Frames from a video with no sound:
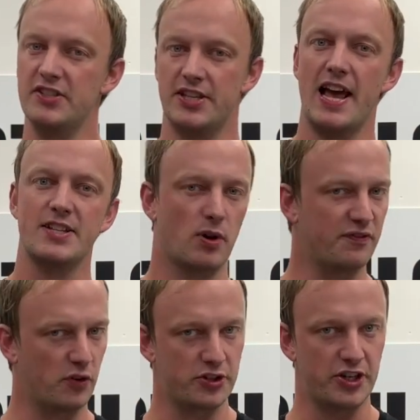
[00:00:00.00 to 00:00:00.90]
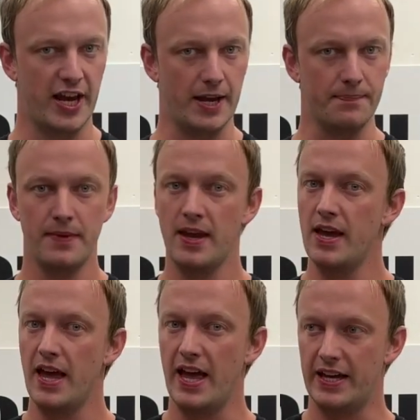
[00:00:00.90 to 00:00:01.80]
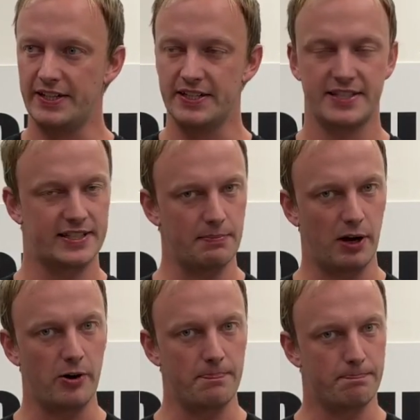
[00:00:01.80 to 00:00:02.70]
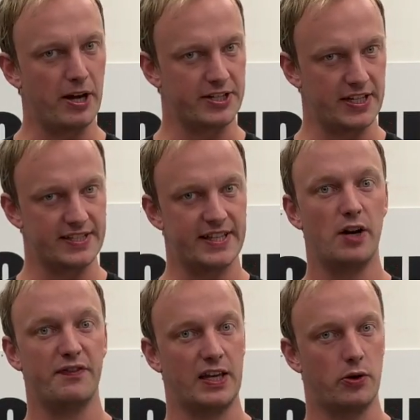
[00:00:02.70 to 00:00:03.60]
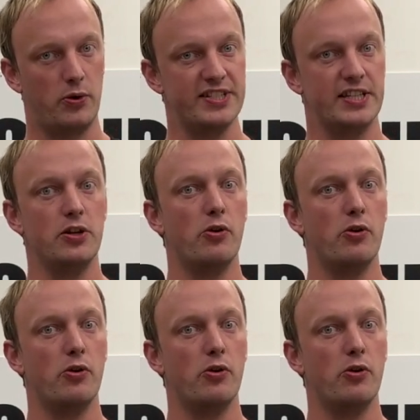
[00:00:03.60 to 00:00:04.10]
is the last one for today. It is similar, but instead of increasing your